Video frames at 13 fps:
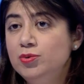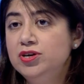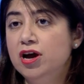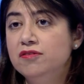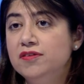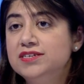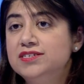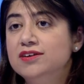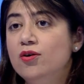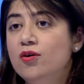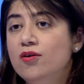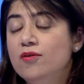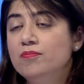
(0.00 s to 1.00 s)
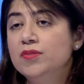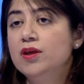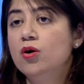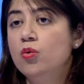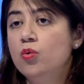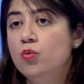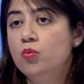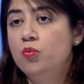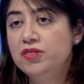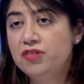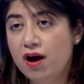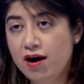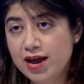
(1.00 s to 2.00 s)
You will know this.
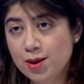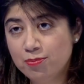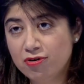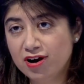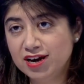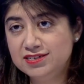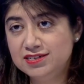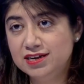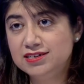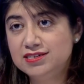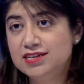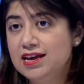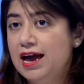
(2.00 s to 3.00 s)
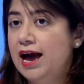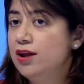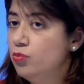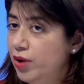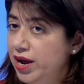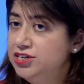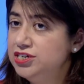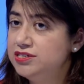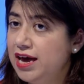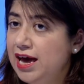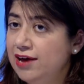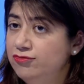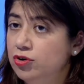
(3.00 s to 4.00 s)
With higher prices and wages
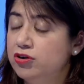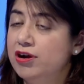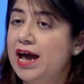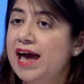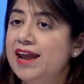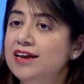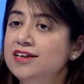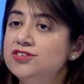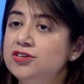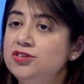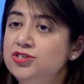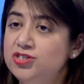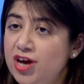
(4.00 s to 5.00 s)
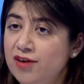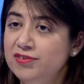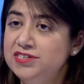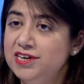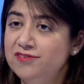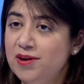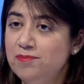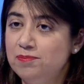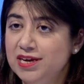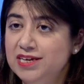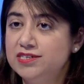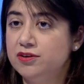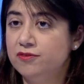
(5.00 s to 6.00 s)
that have not grown. And it is Conservative
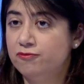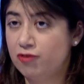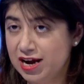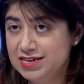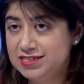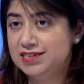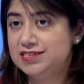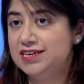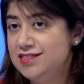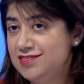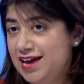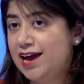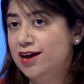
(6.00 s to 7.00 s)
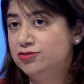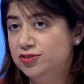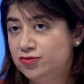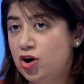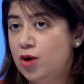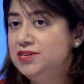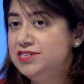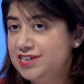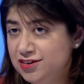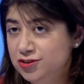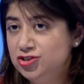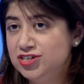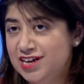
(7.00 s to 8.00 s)
MPs that have raised this in the House of Commons,
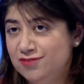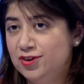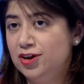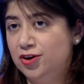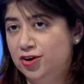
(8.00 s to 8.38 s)
Dan. You should have a look.